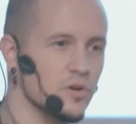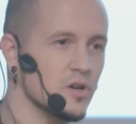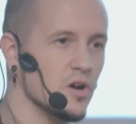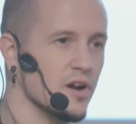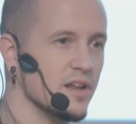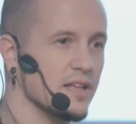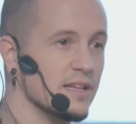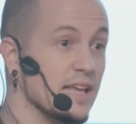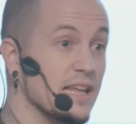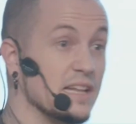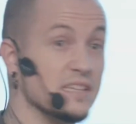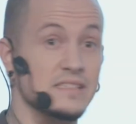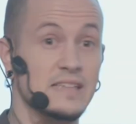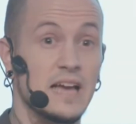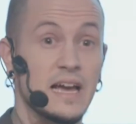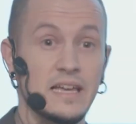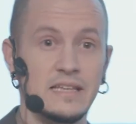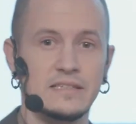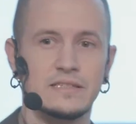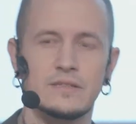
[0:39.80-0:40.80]
regarding data
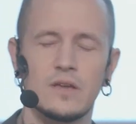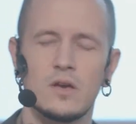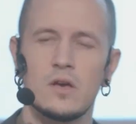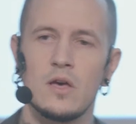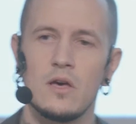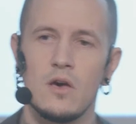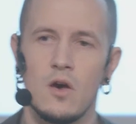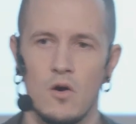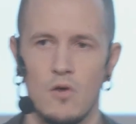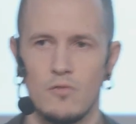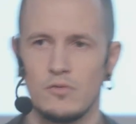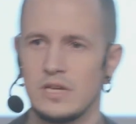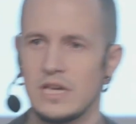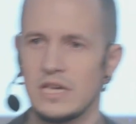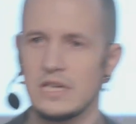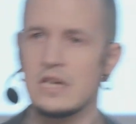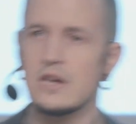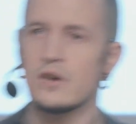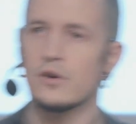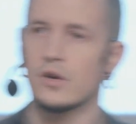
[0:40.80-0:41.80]
science only a
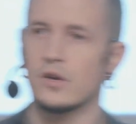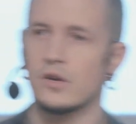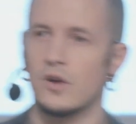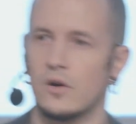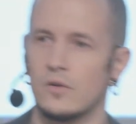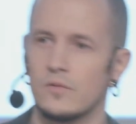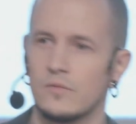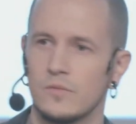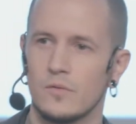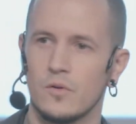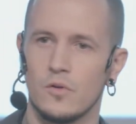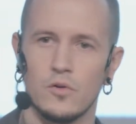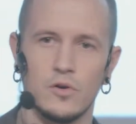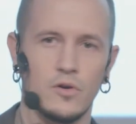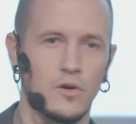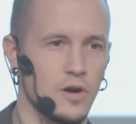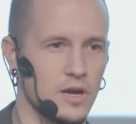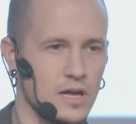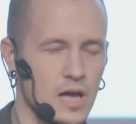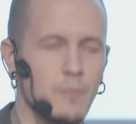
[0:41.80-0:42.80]
year ago,
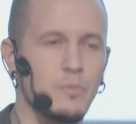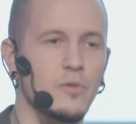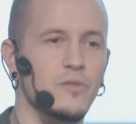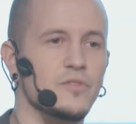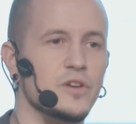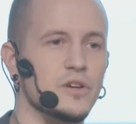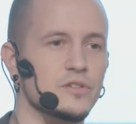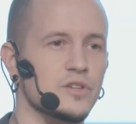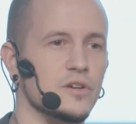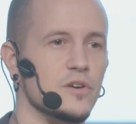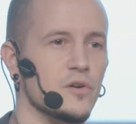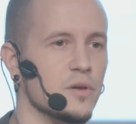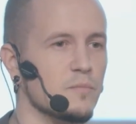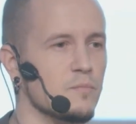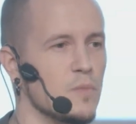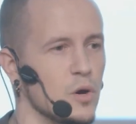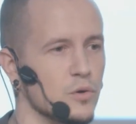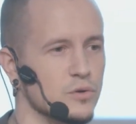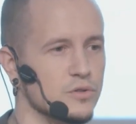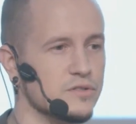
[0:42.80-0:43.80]
or a couple of years ago at
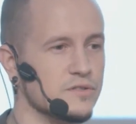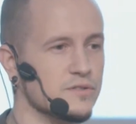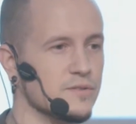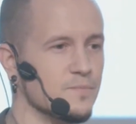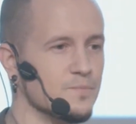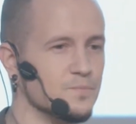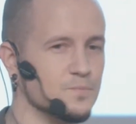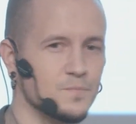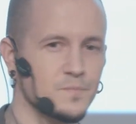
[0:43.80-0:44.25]
most.